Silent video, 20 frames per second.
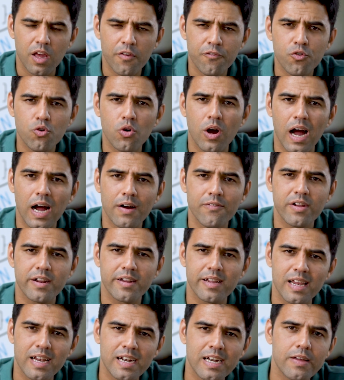If you have a
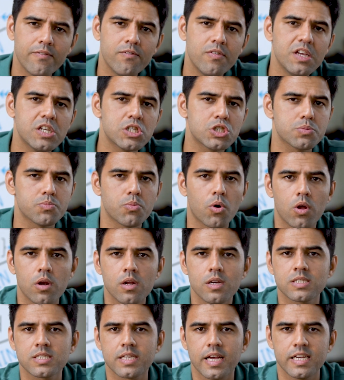relatively
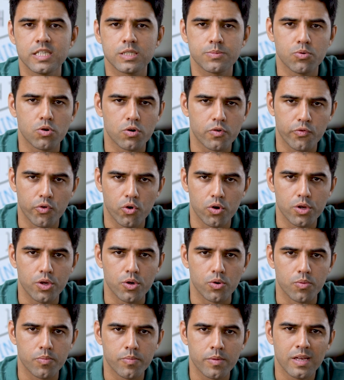smaller size
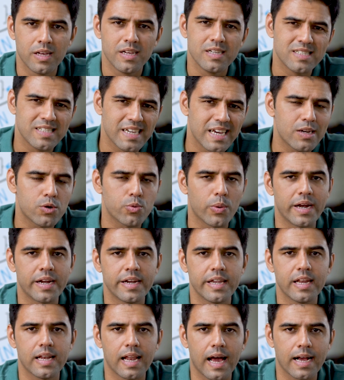portfolio, say
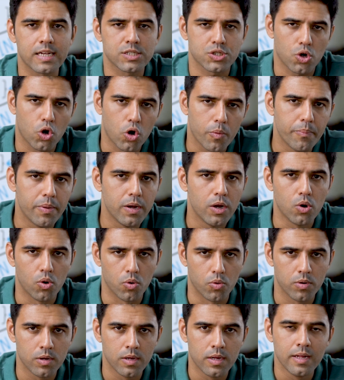20 lakhs or
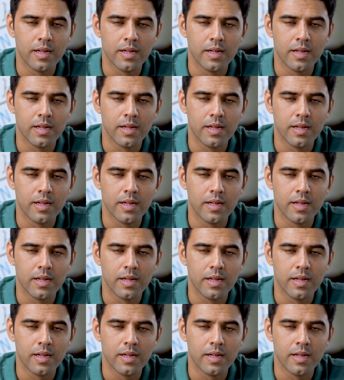below,